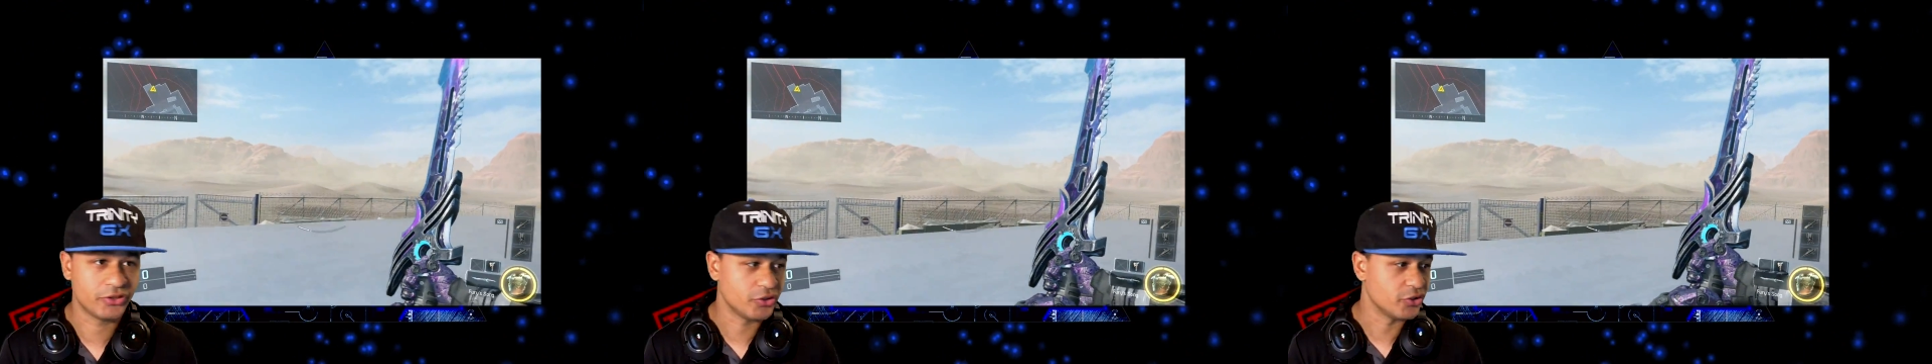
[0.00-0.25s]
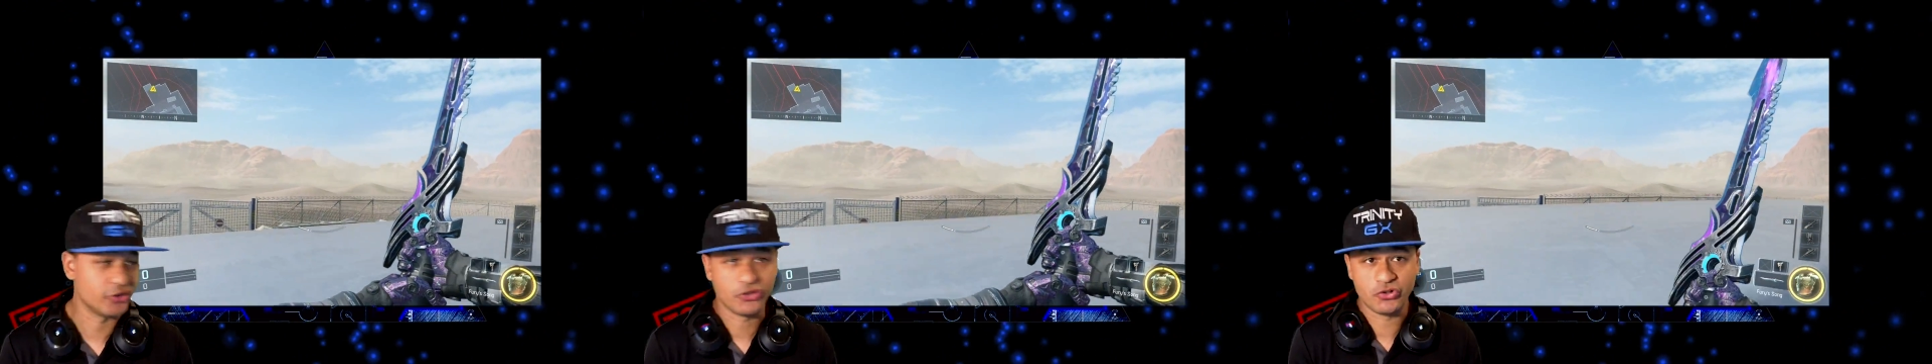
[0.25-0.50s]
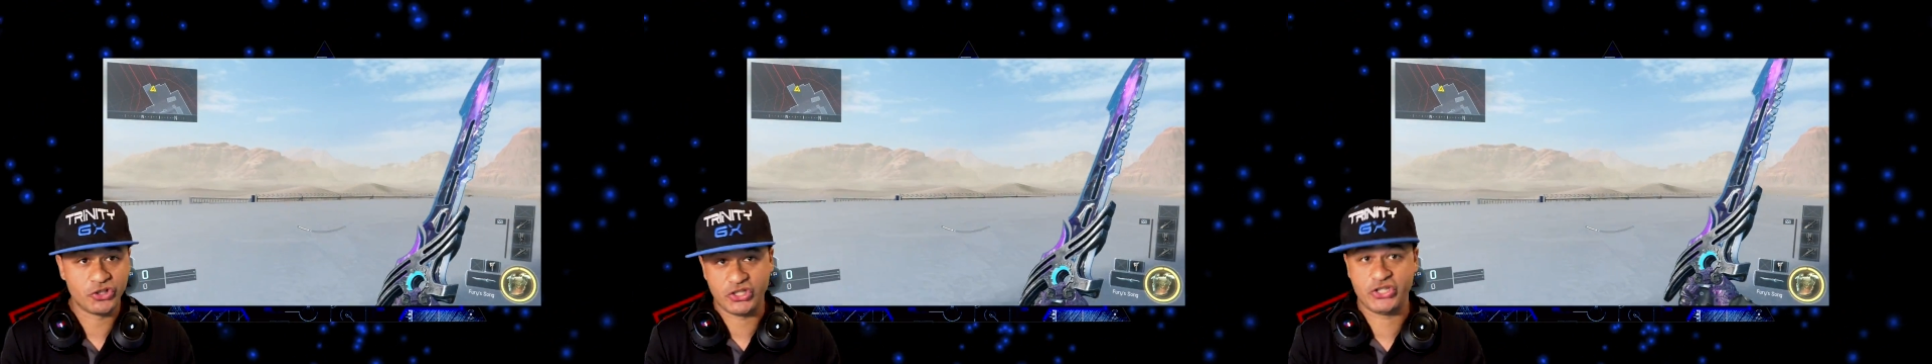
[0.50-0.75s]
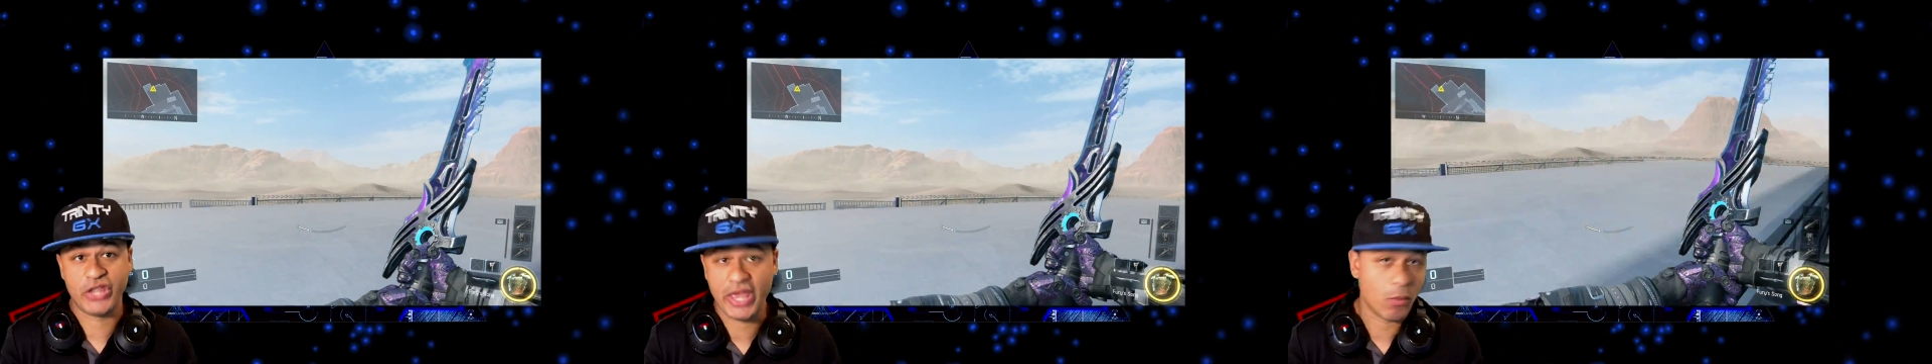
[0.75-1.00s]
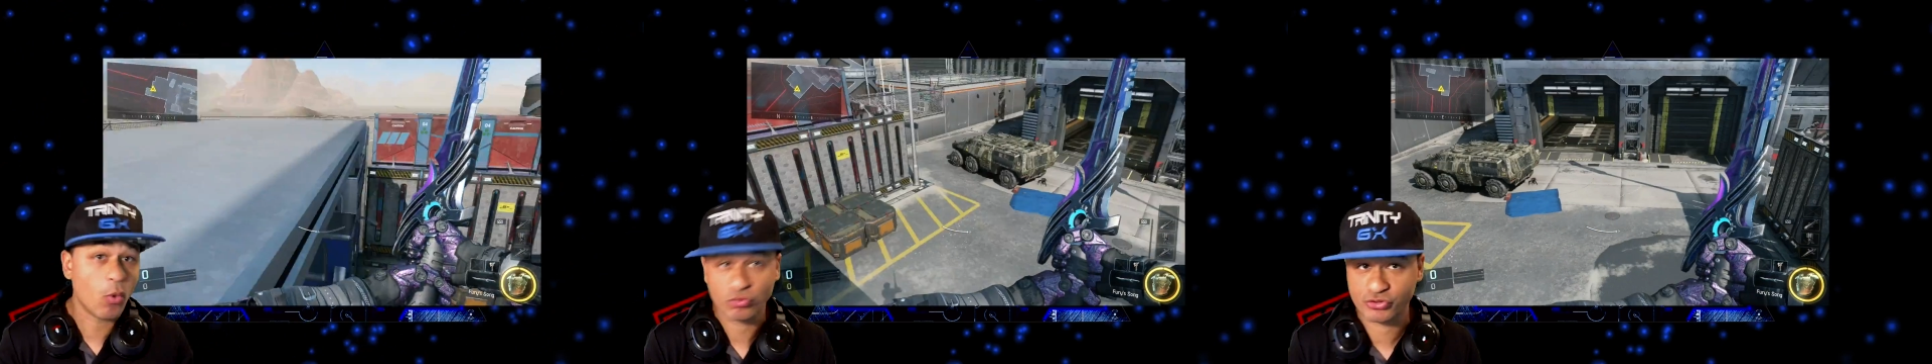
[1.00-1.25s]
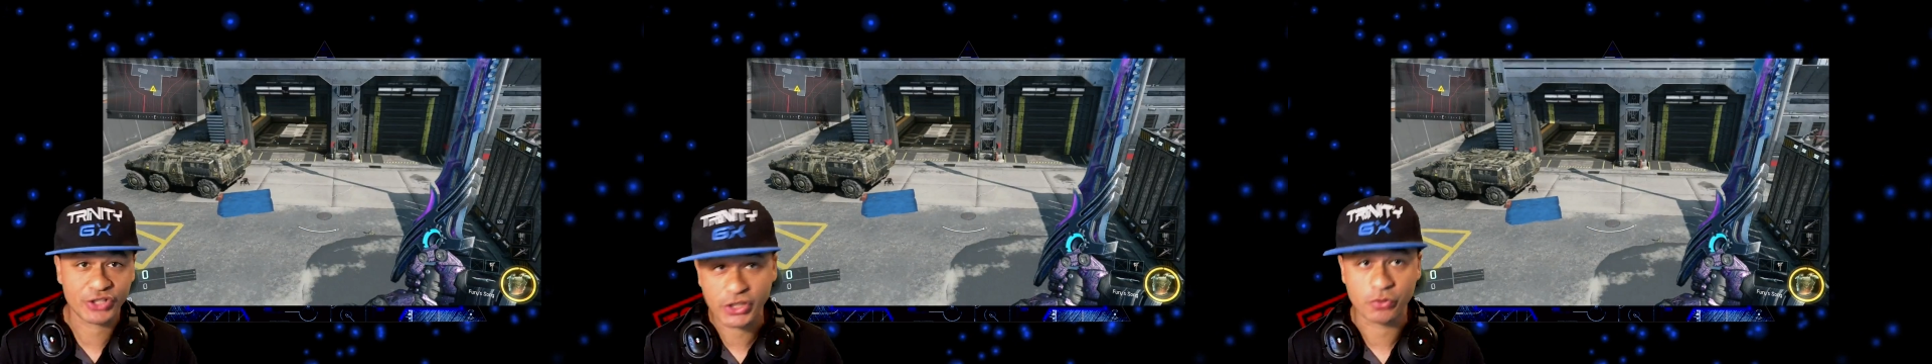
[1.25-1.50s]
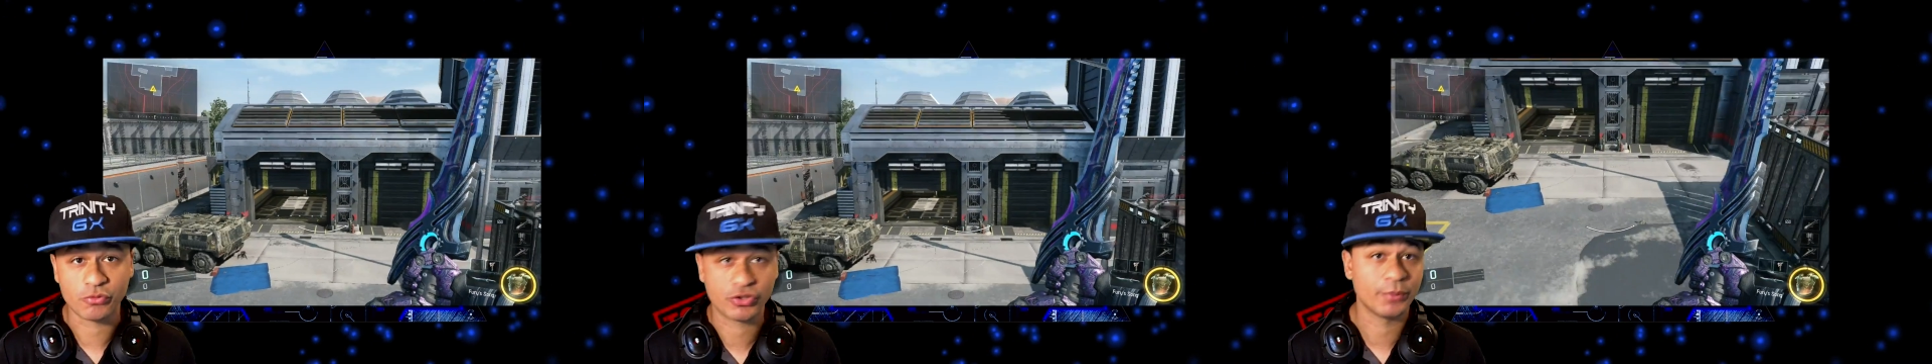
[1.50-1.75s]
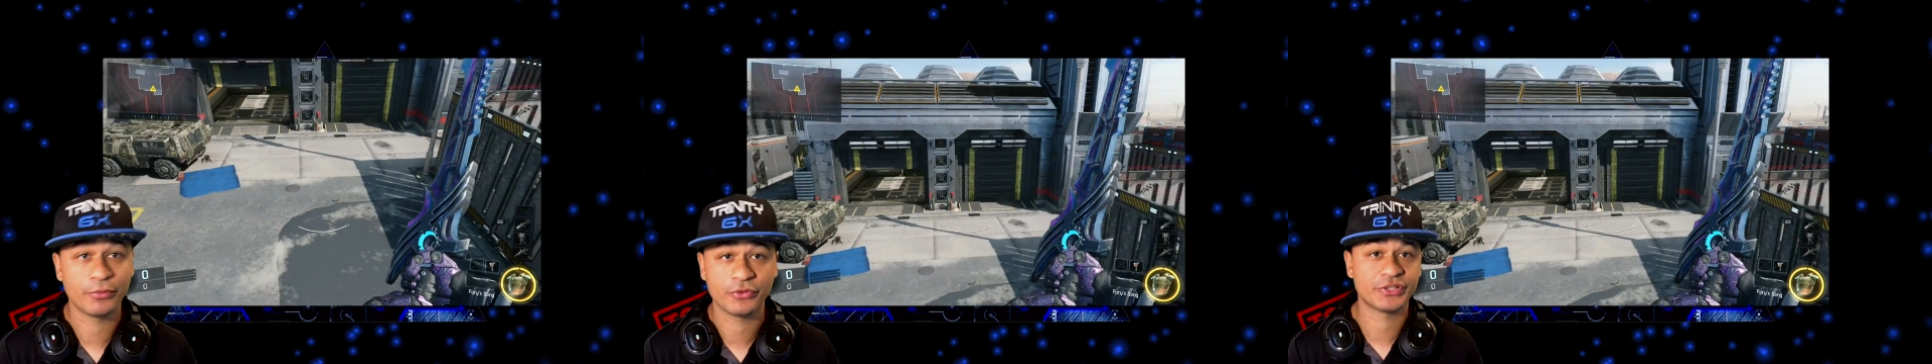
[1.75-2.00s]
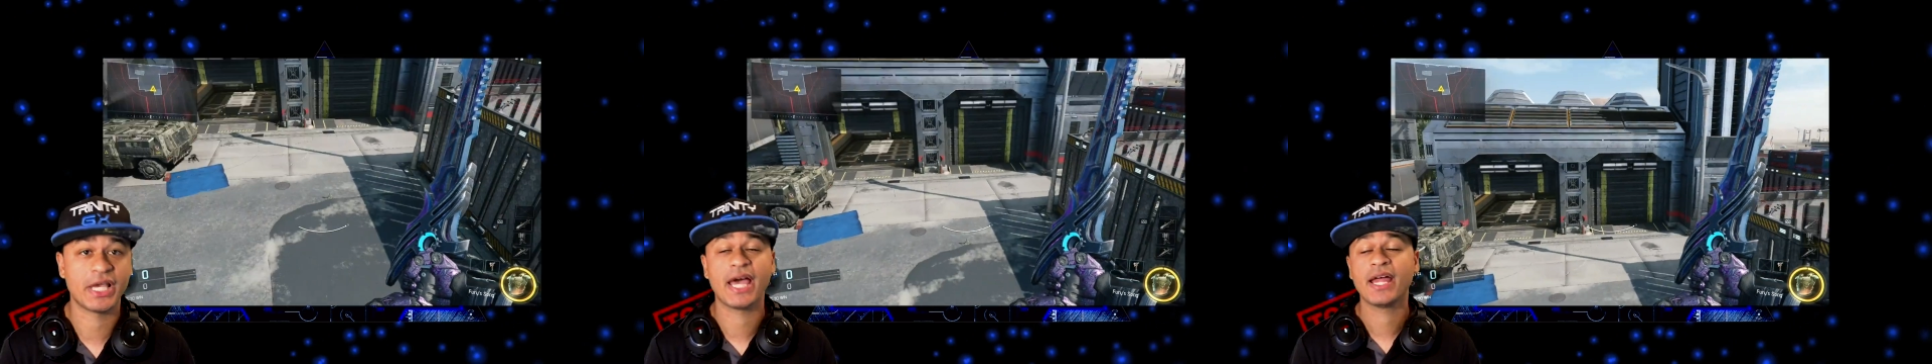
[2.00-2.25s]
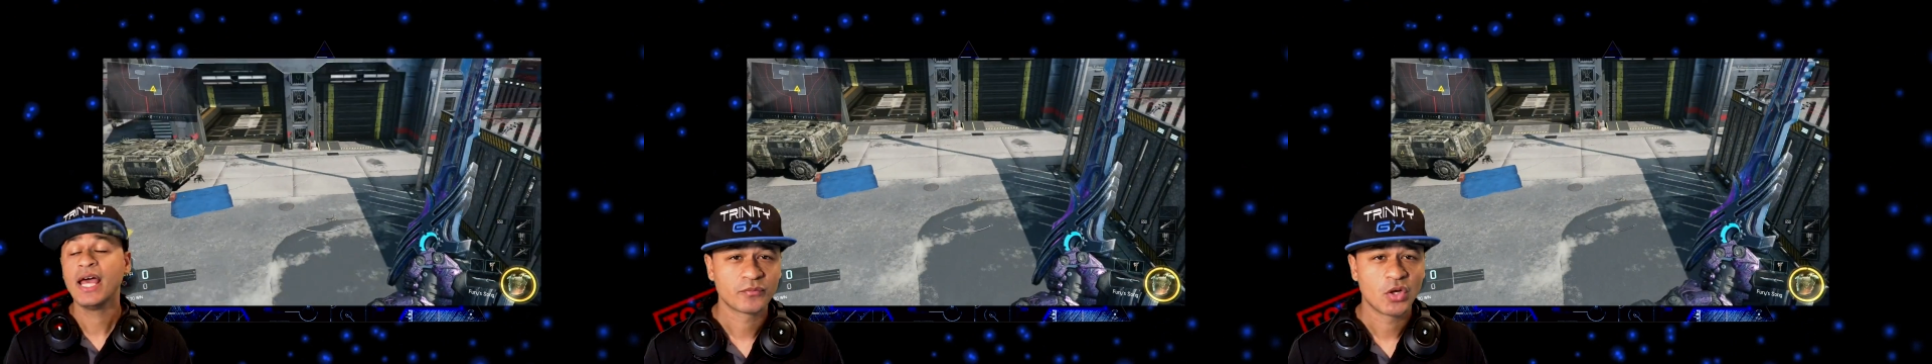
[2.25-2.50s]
You, you just, they won't see you. Simple as that.